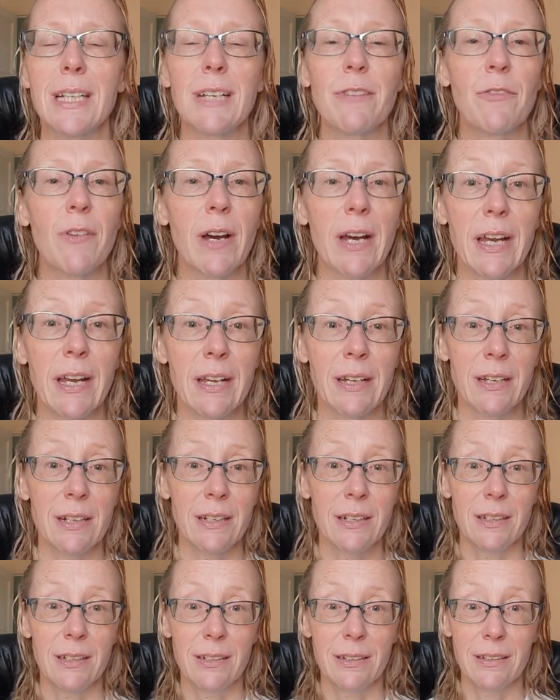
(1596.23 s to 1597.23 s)
if I
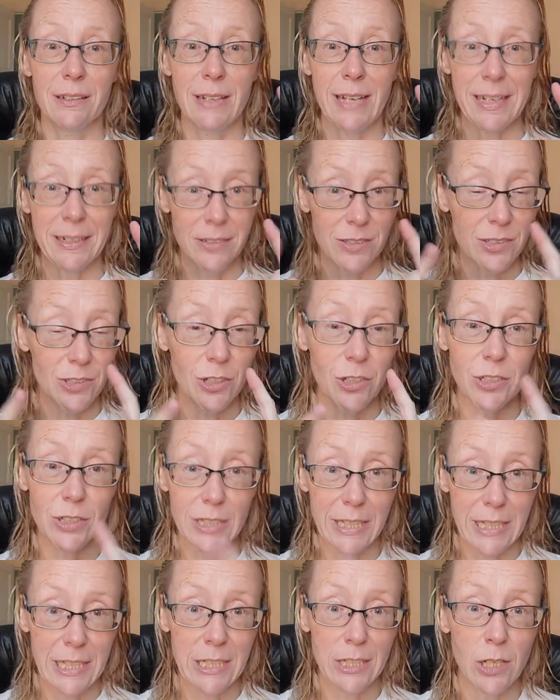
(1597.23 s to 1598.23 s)
hadn't
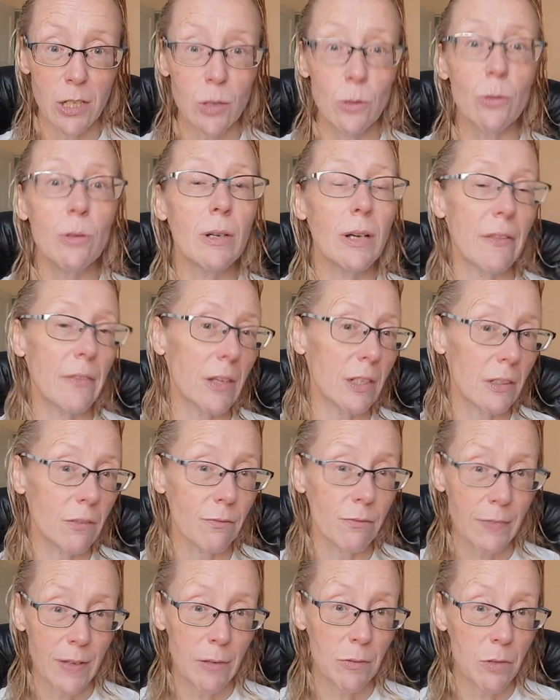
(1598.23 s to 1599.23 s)
started keto and
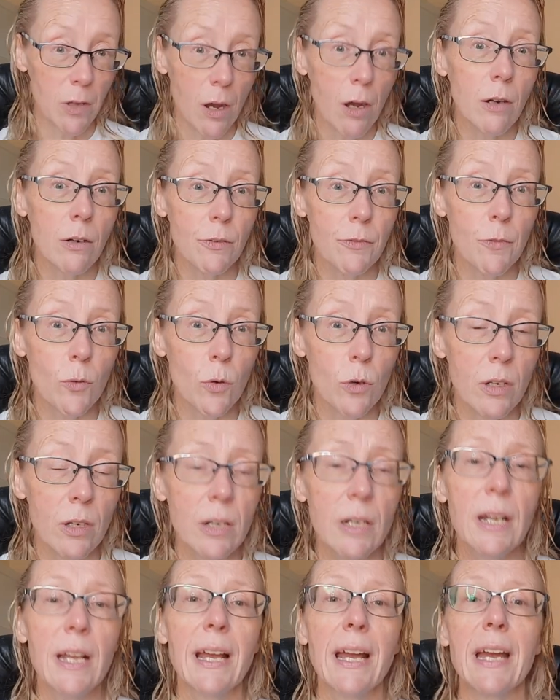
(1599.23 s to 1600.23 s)
then found
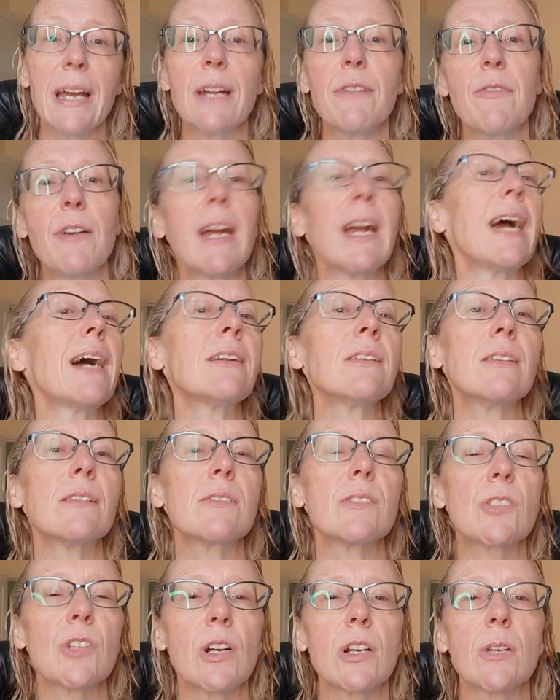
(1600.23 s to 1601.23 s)
carnivore, and if I
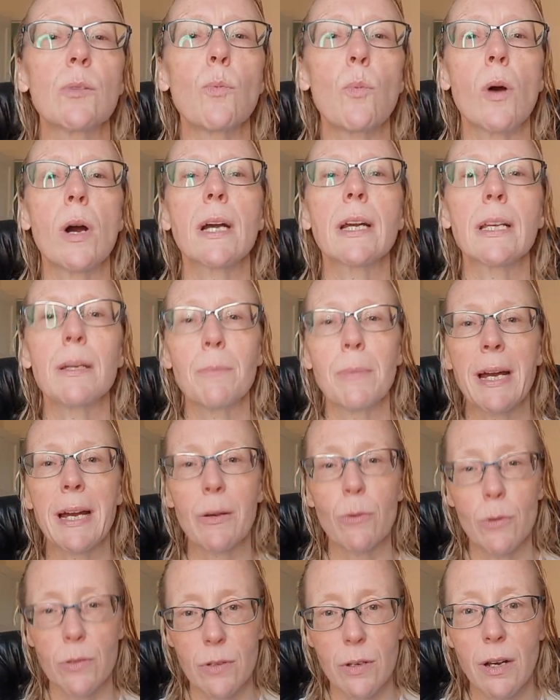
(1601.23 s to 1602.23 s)
hadn't started walking
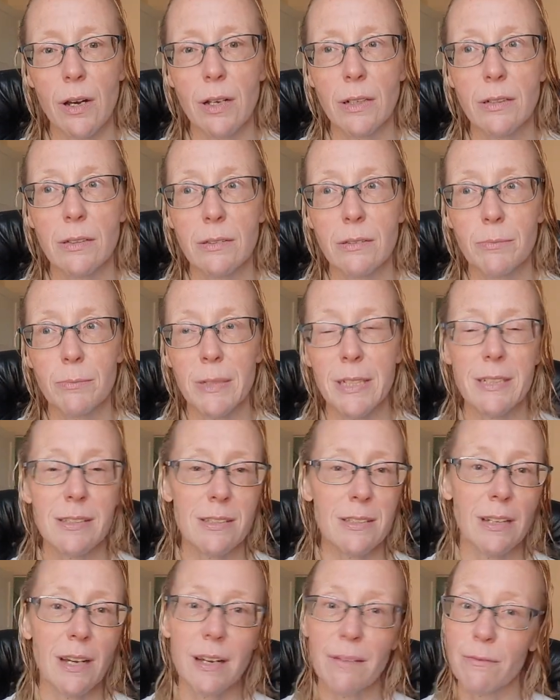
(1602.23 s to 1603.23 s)
back with God,
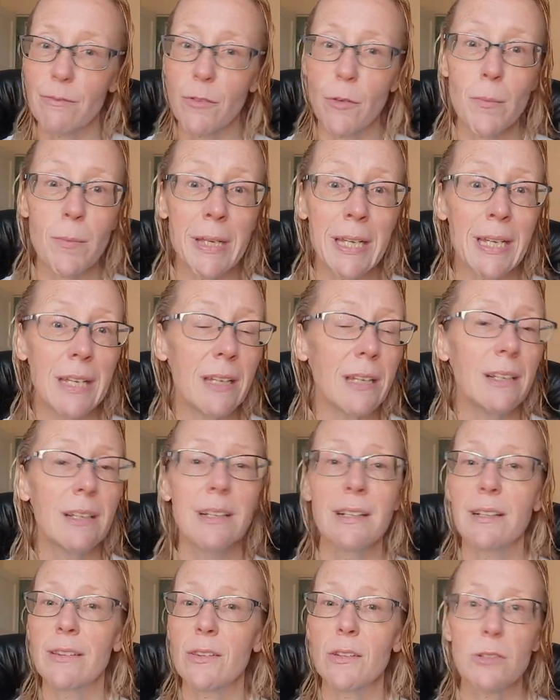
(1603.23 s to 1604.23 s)
because for me,
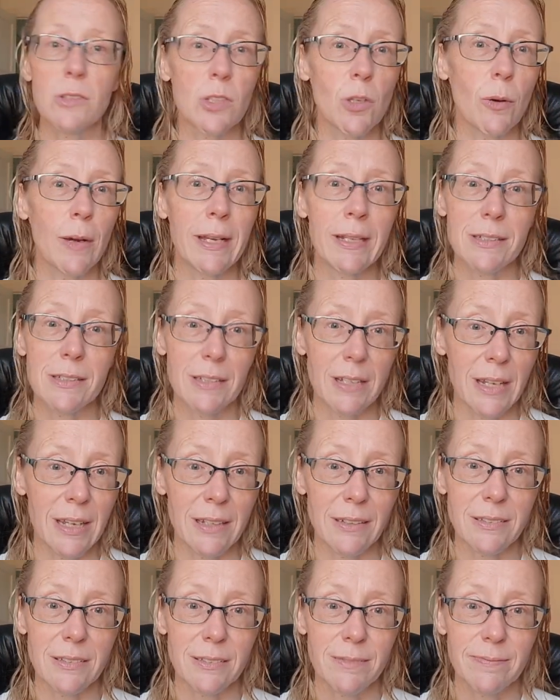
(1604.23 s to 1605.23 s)
those go hand in
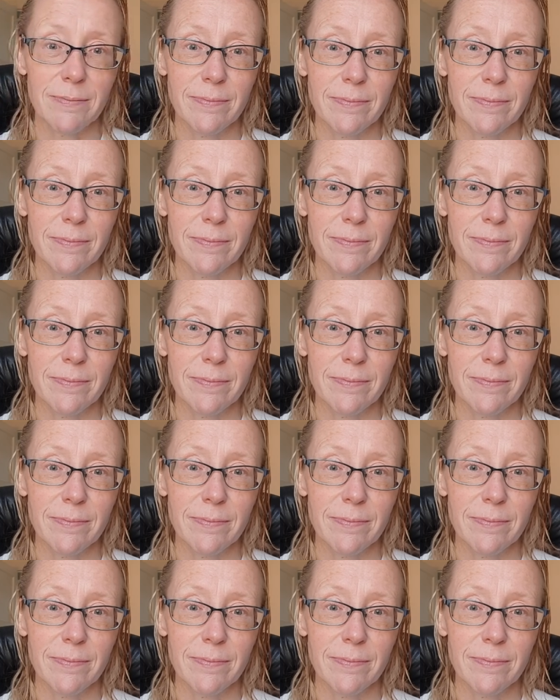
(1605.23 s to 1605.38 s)
hand.